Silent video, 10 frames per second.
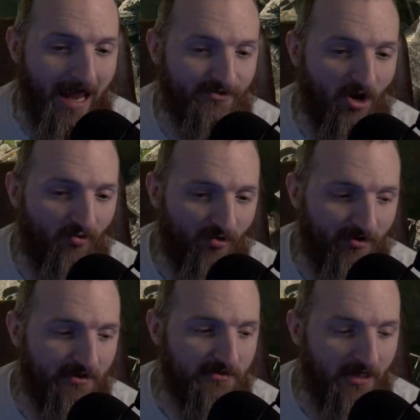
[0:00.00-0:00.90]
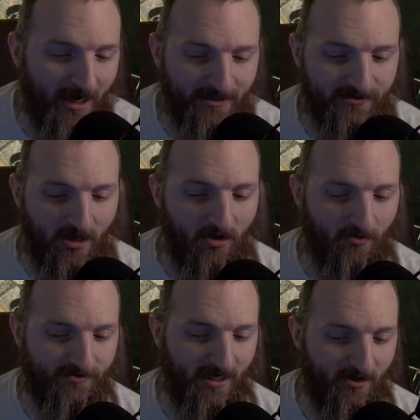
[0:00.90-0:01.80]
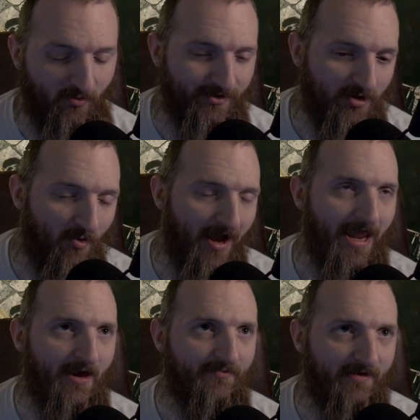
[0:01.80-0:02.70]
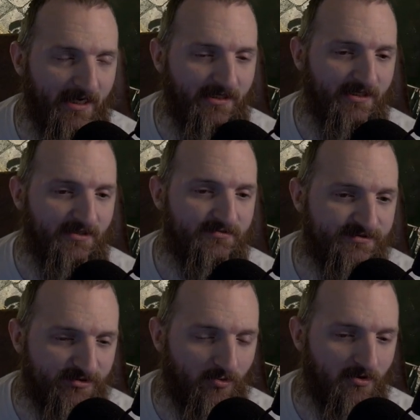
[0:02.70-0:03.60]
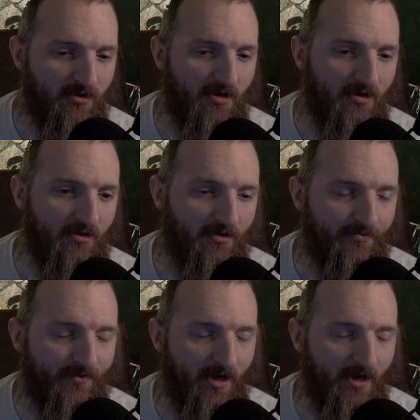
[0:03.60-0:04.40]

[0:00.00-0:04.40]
don't really like though that we don't have any sort of